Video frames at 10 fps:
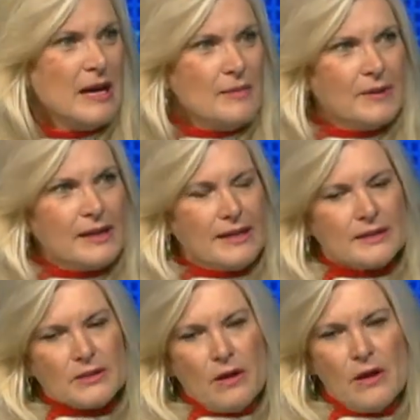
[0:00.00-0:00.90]

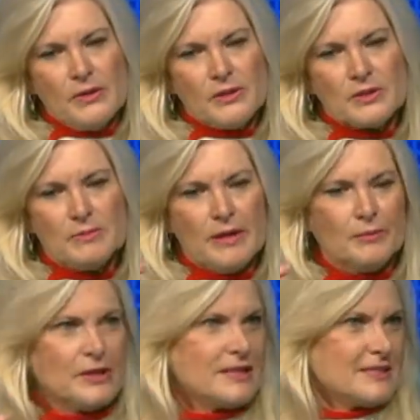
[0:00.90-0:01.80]
because all those
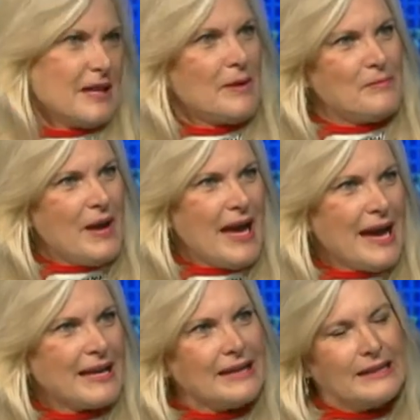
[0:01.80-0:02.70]
memories come
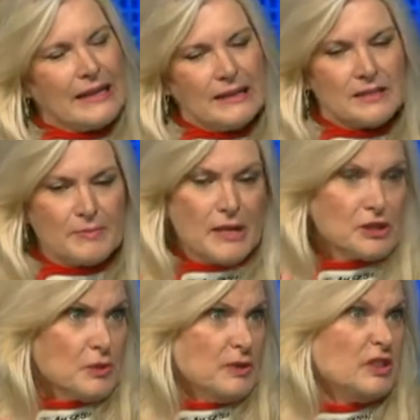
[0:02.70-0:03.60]
back, and, and
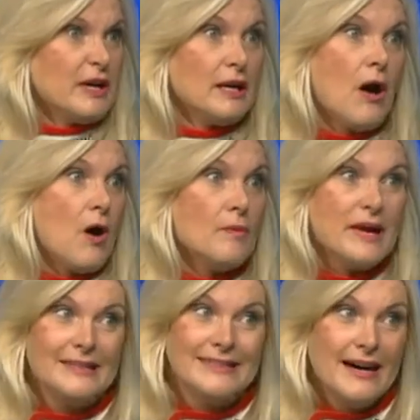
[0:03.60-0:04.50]
especially when you're at home
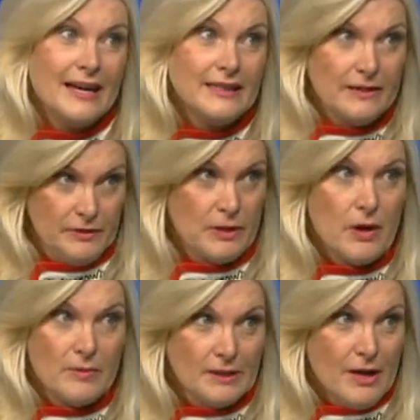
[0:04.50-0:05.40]
at night, if you're
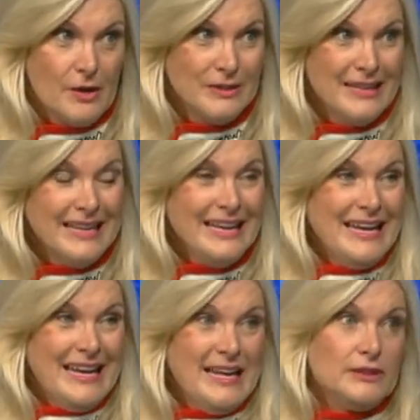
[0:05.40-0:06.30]
home alone,
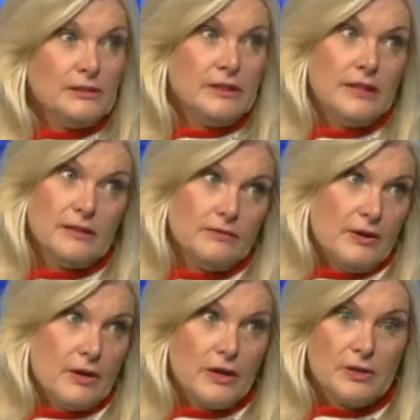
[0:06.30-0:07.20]
and you're looking at the
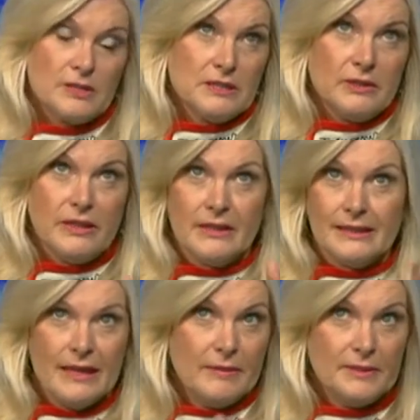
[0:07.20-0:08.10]
photos and you're hearing
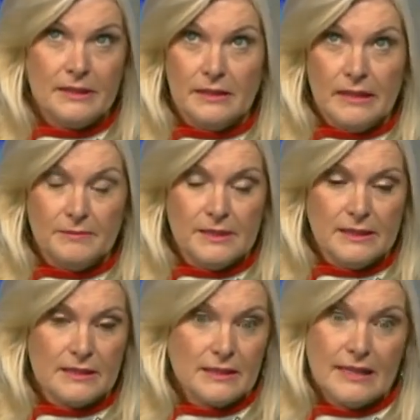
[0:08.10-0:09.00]
the
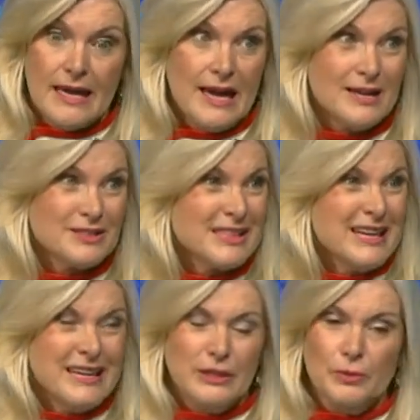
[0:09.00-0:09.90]
emptiness in the house,
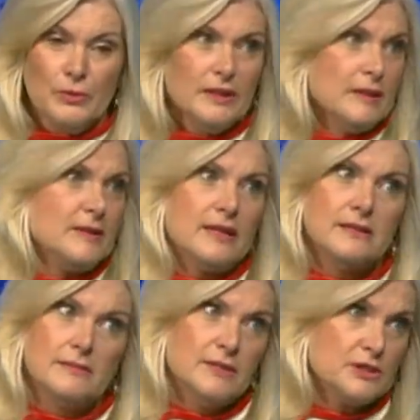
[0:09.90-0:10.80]
you really begin
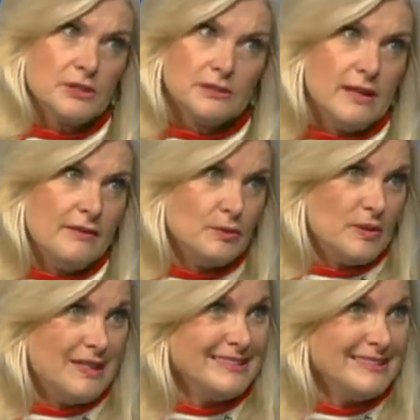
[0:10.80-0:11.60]
to miss your loved one.